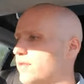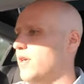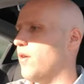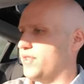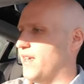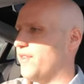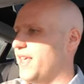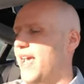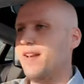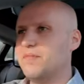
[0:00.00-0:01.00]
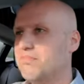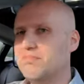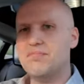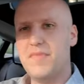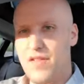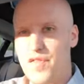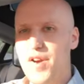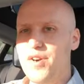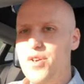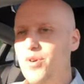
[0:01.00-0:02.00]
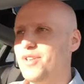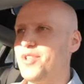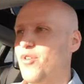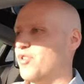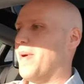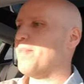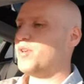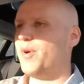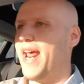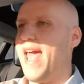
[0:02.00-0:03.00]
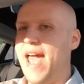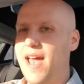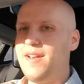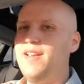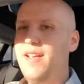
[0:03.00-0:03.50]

Oh, 78. Very cool. So it remembered what I had.